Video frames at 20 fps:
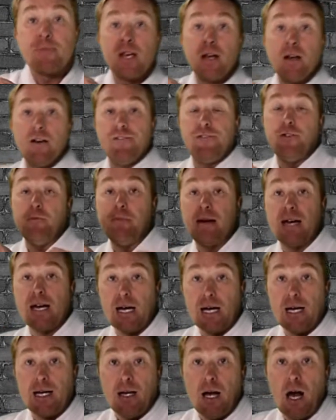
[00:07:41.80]
For
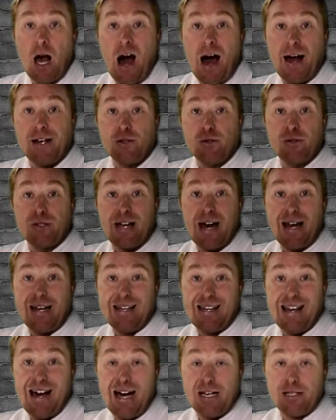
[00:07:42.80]
me, I use that
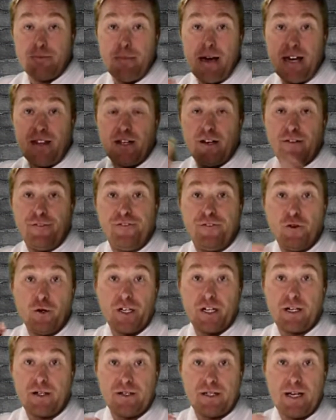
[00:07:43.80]
last method for the
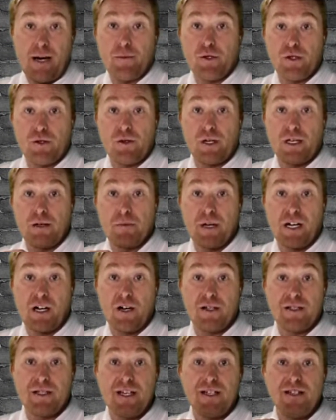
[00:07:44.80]
Kazamazuki
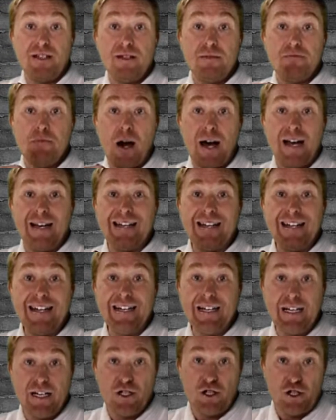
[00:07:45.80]
because this is my
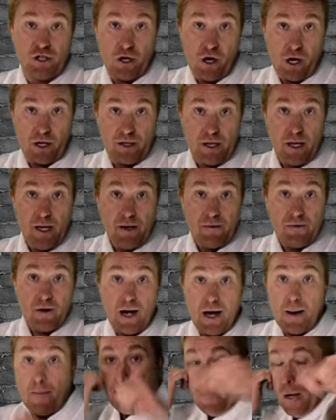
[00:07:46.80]
lead-in shot,
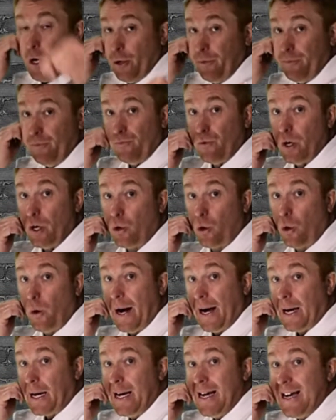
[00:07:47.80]
right? Boom, real
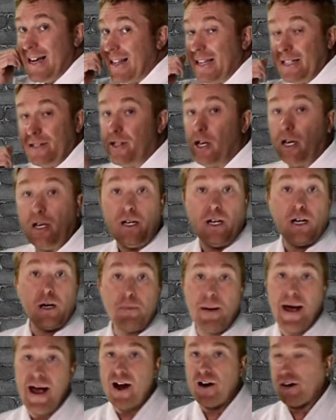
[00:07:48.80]
quick. There's not a lot of
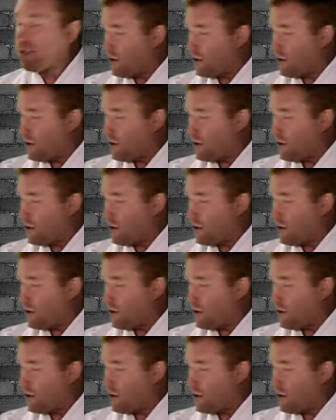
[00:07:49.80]
power, it's